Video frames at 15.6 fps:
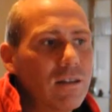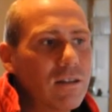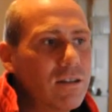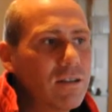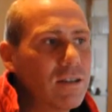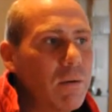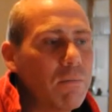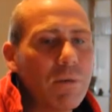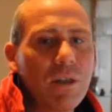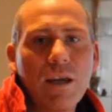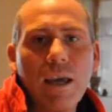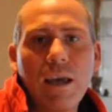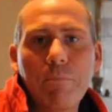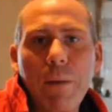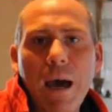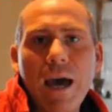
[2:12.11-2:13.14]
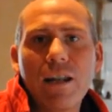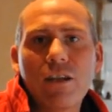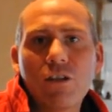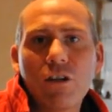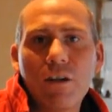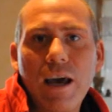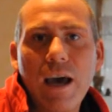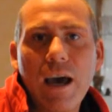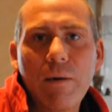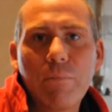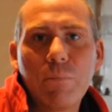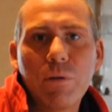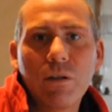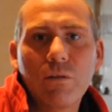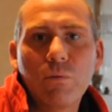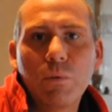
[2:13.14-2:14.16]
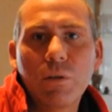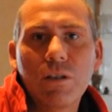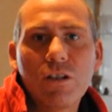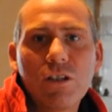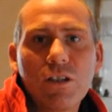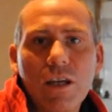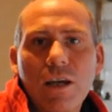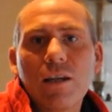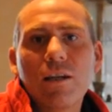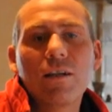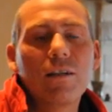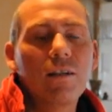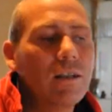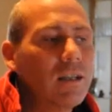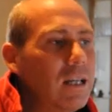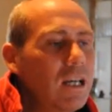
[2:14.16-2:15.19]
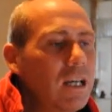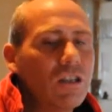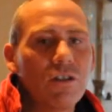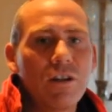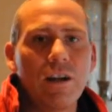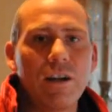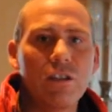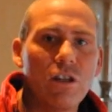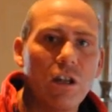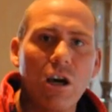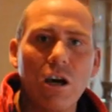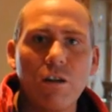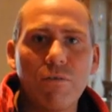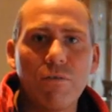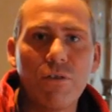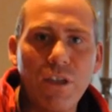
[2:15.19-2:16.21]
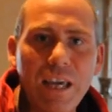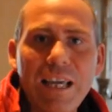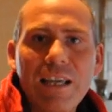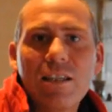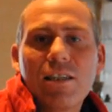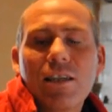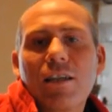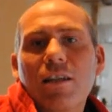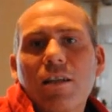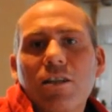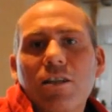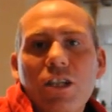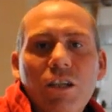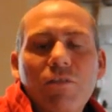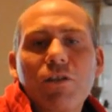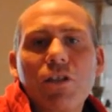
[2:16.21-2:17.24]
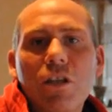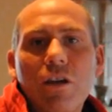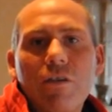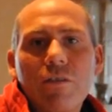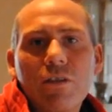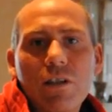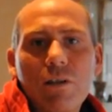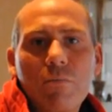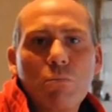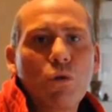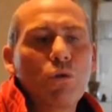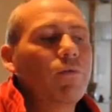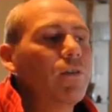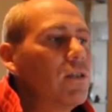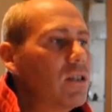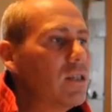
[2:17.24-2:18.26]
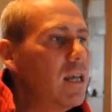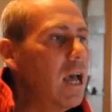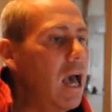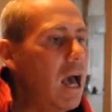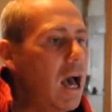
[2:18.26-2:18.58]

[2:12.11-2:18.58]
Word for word: something bad is going to happen with the sun, and so there's a lot of things in T V series and movies.